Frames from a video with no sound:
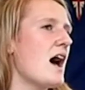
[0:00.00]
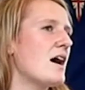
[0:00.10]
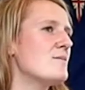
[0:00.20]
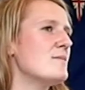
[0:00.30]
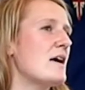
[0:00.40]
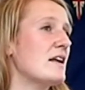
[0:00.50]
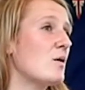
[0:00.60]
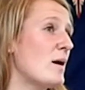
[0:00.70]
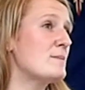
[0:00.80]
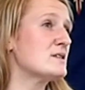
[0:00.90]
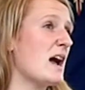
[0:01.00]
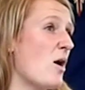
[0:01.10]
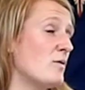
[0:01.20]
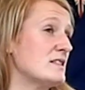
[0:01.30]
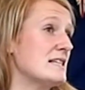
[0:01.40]
And then our website,
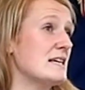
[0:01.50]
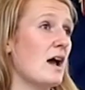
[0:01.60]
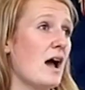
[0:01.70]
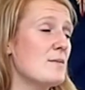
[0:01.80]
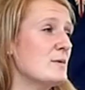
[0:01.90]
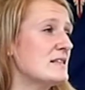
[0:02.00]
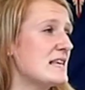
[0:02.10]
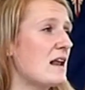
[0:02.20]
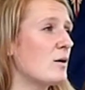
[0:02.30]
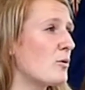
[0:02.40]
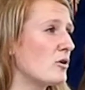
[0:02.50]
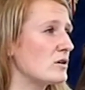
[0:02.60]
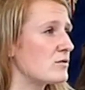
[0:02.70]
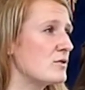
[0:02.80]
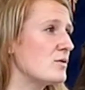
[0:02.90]
obviously, I mean, we sell our
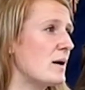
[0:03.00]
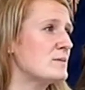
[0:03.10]
product through the